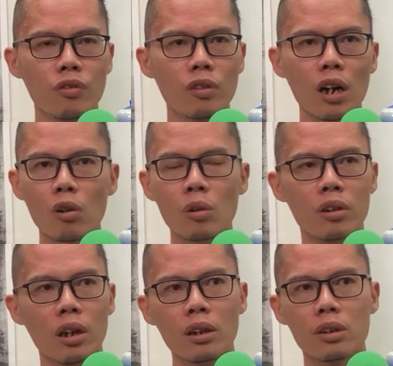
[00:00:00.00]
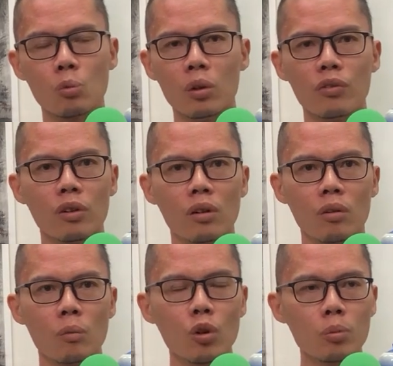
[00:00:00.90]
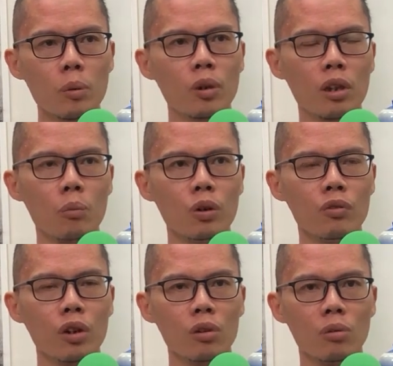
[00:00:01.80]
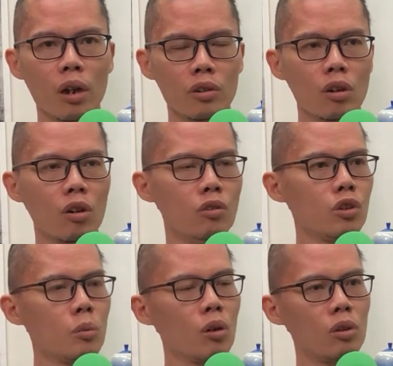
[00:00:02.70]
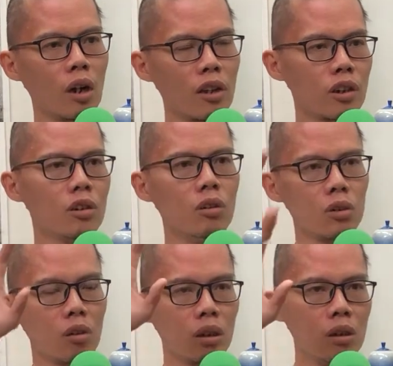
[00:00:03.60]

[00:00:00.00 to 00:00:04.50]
nowadays, with most people, they prefer to actually consume all the articles or the